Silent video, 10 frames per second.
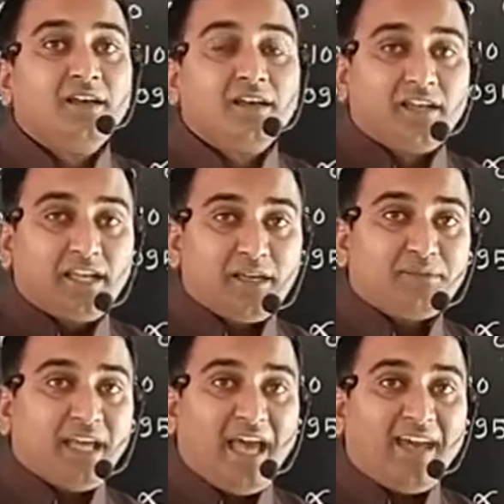if
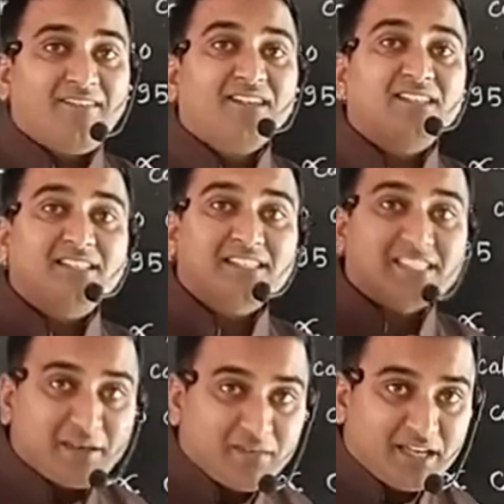they having the
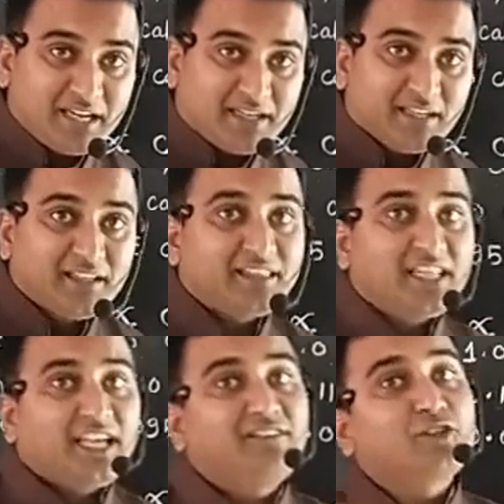same heat,
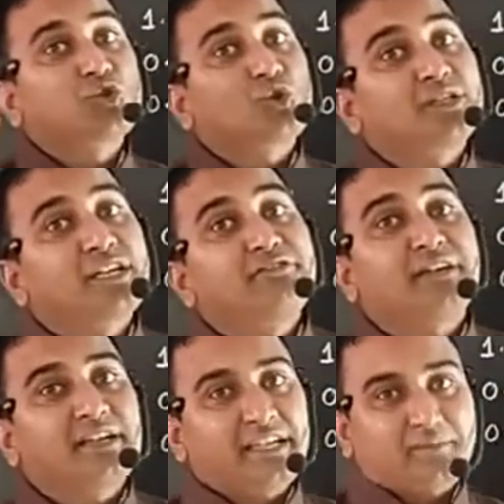they will show the
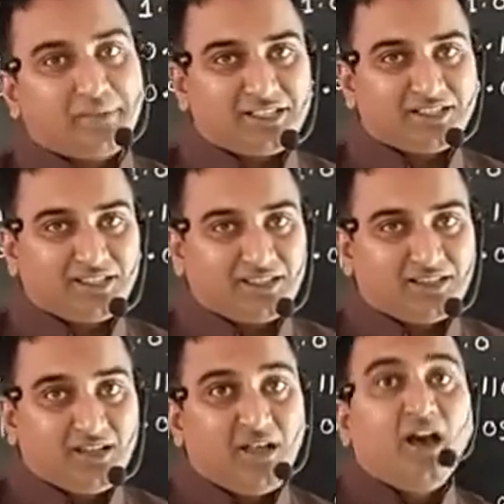different temperature.
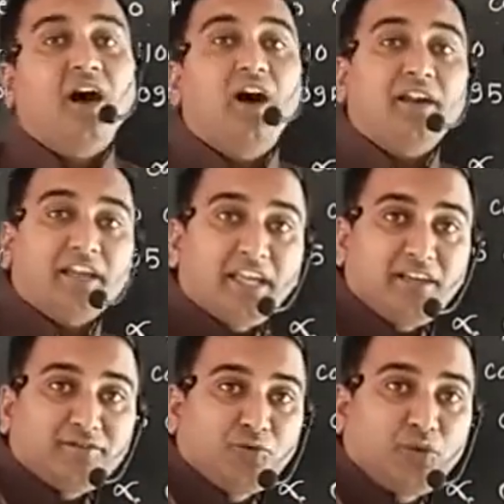Or
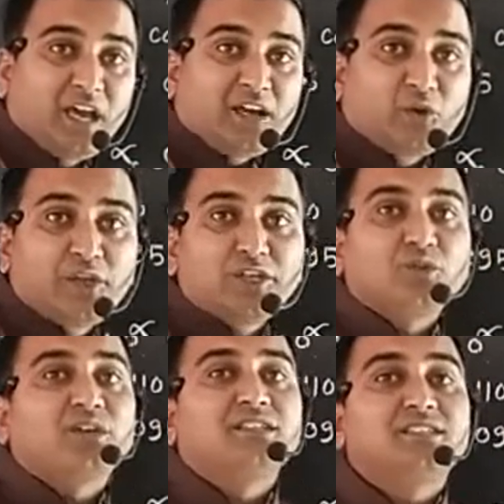if we are going
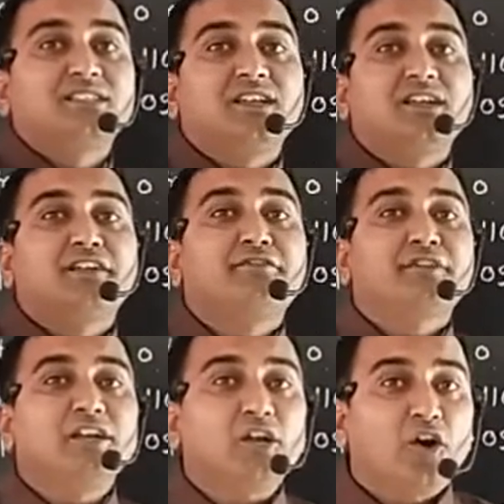to consider
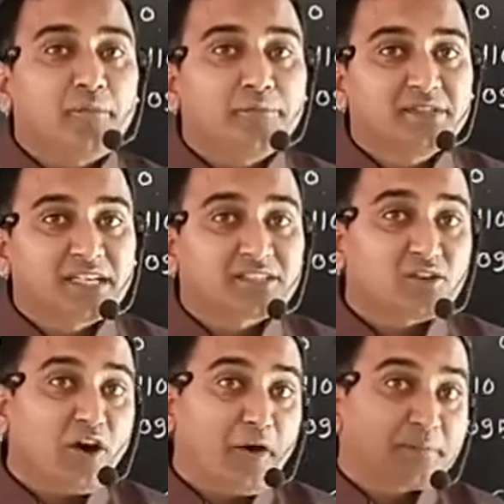different objects
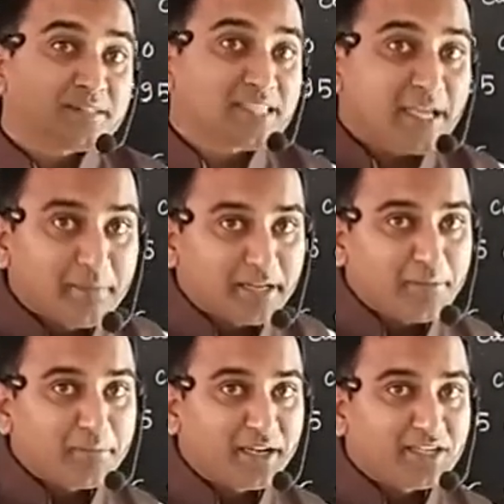of same
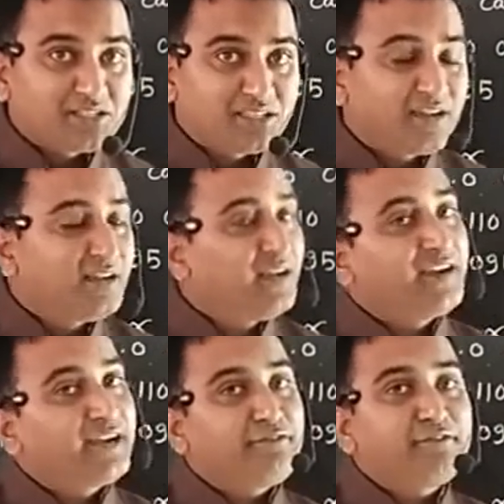temperature,
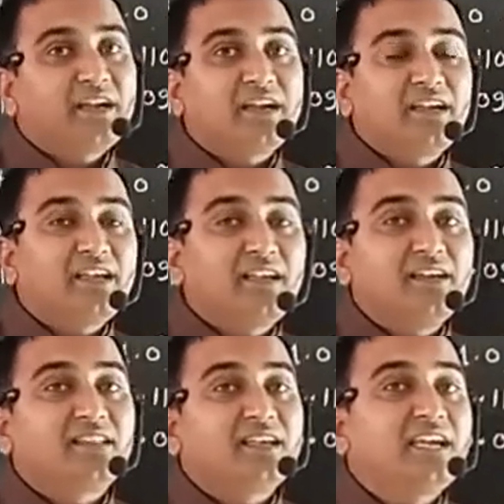
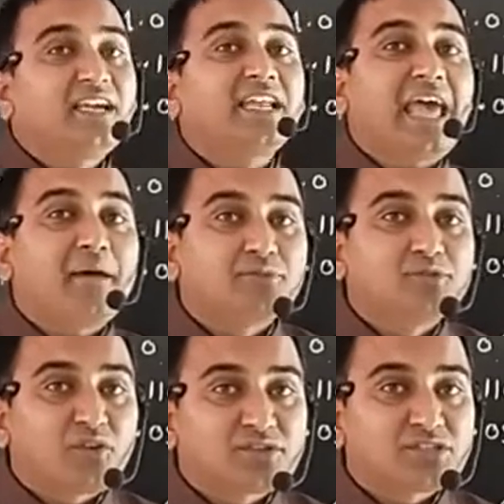definitely the heat
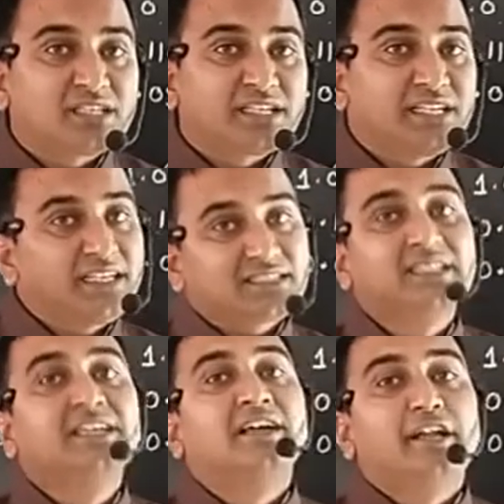absorption
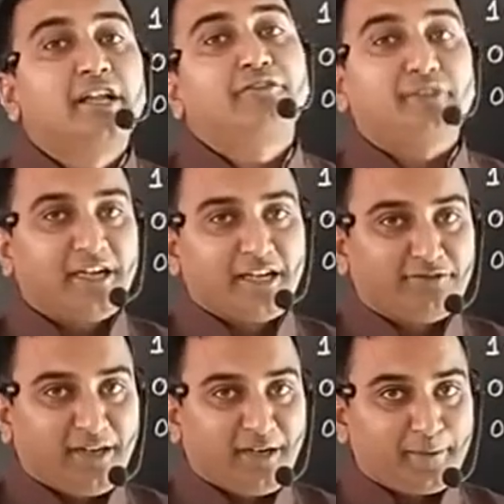is
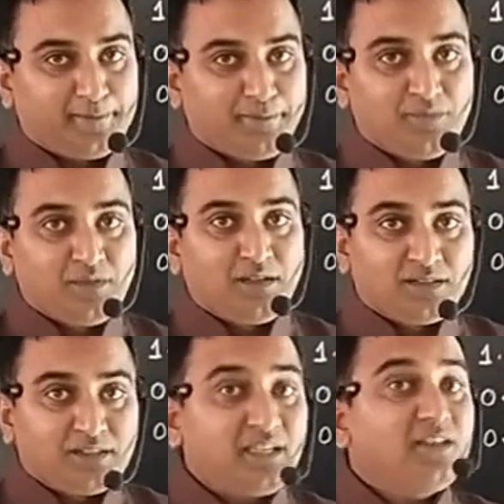different.
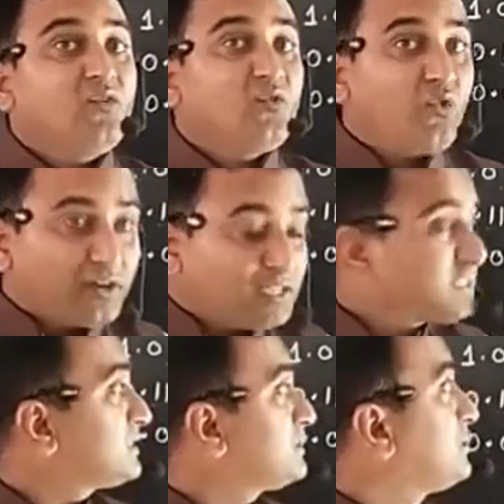Then what
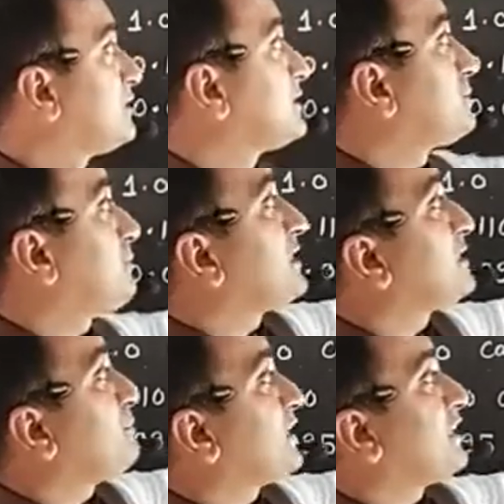is
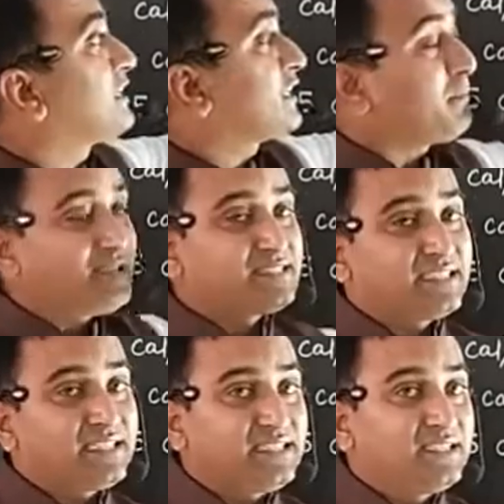specific heat
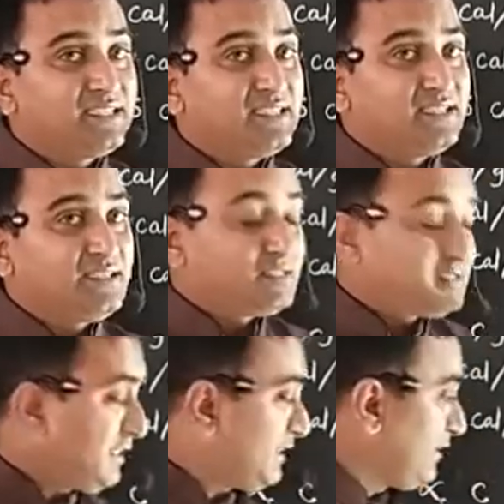capacity?
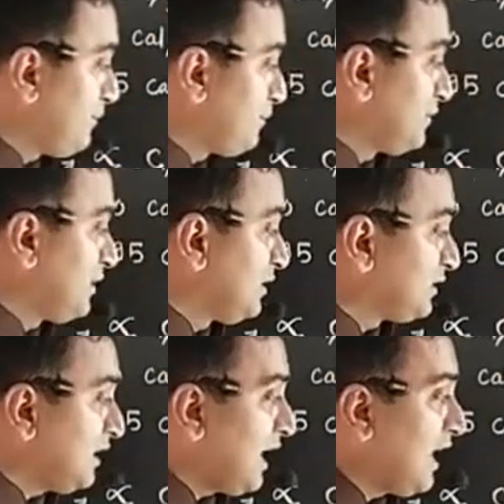See here,
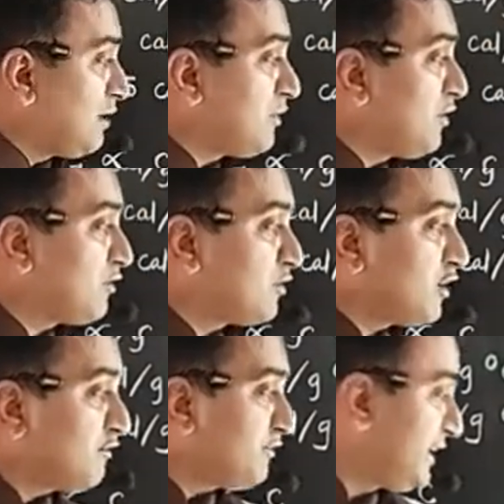the amount
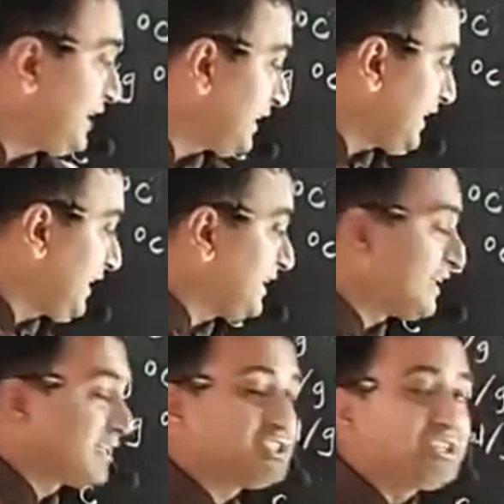of heat
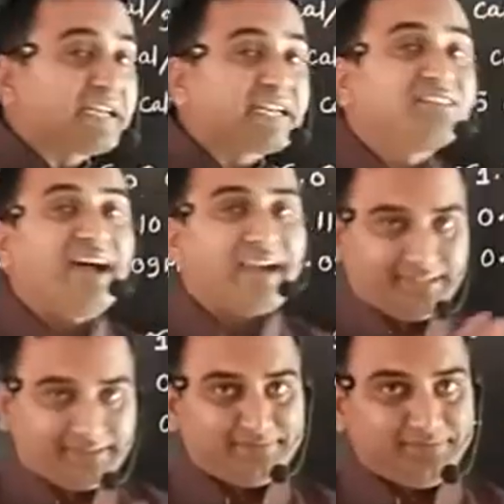energy
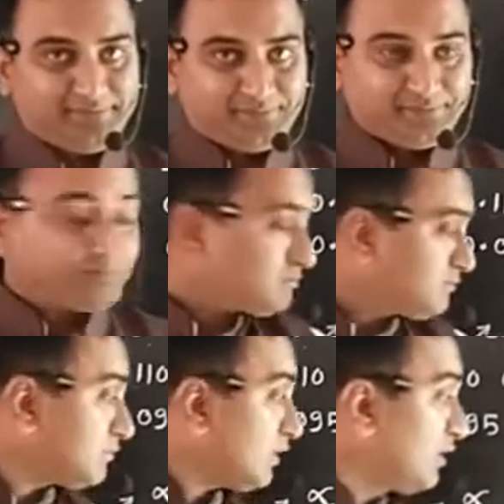required
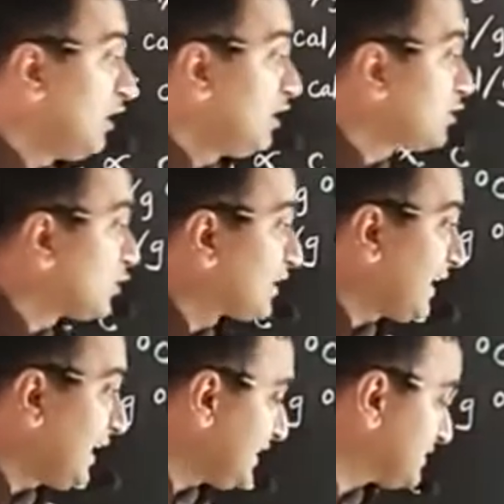to
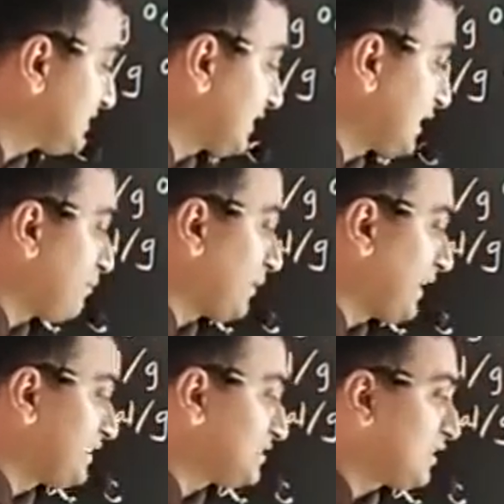raise the
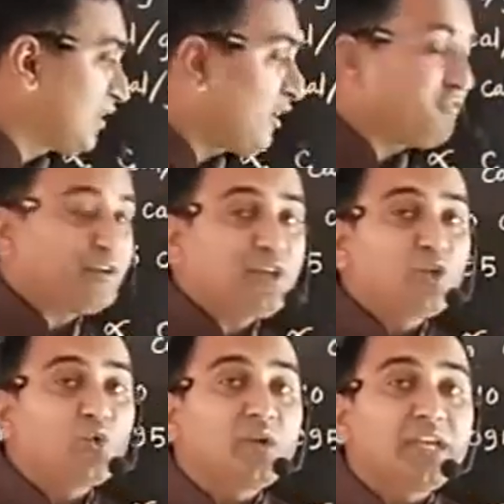temperature of a
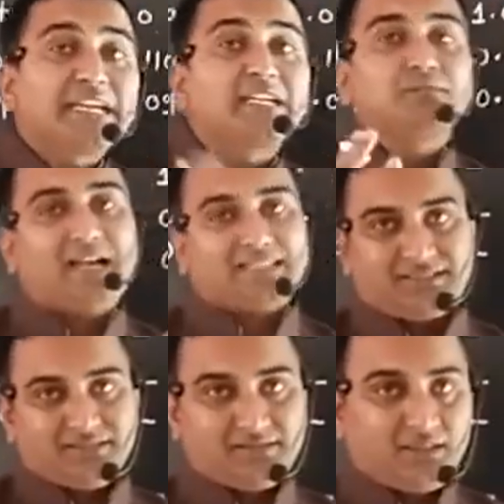unit
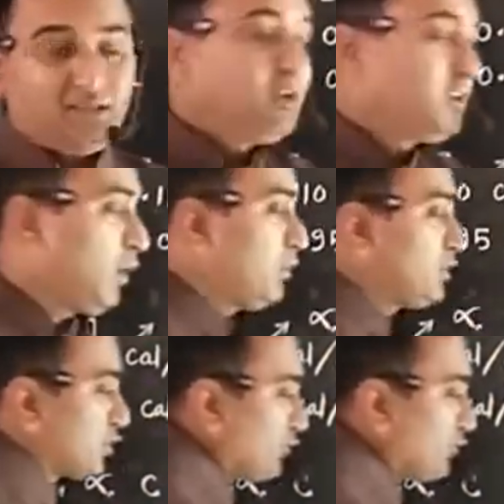mass. Now we should